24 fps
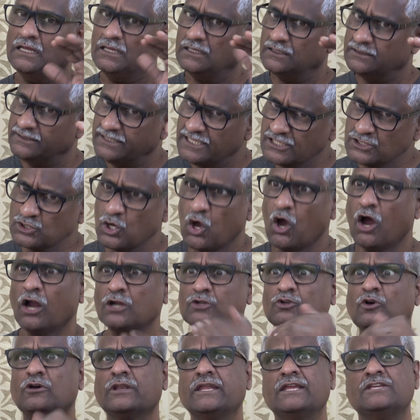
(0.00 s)
This
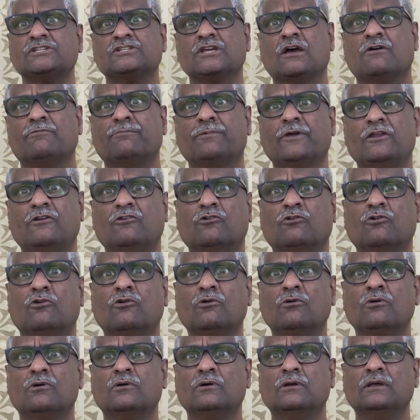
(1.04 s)
auto rickshaw
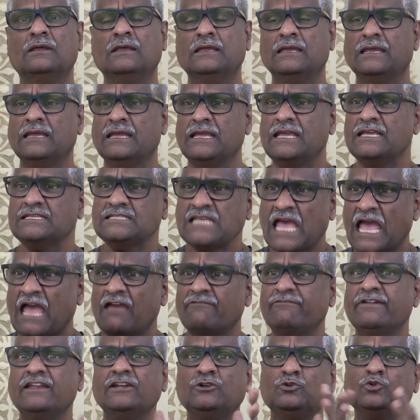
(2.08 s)
fellow is
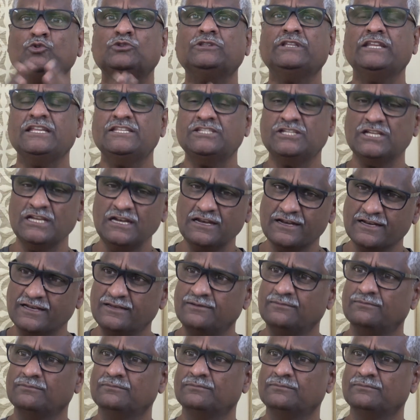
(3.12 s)
having 2-3 children.